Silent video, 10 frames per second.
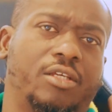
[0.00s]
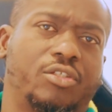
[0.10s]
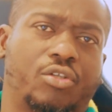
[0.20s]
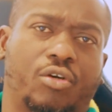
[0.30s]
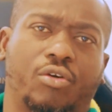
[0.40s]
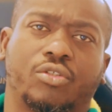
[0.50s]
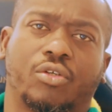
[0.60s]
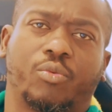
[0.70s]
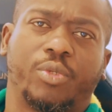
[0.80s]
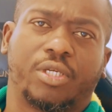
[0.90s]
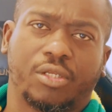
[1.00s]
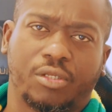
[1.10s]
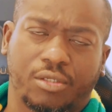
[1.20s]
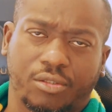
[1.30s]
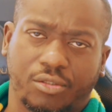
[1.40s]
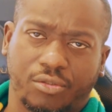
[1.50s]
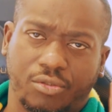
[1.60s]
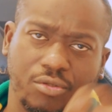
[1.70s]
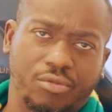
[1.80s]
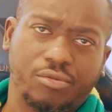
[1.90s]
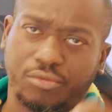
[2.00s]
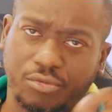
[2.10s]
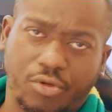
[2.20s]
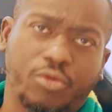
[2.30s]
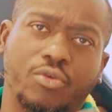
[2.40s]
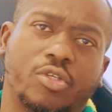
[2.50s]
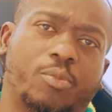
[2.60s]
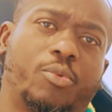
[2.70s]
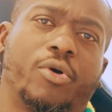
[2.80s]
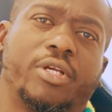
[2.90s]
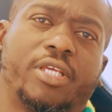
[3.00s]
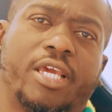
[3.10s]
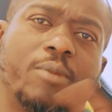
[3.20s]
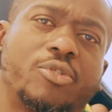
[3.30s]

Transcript: so we can know you support him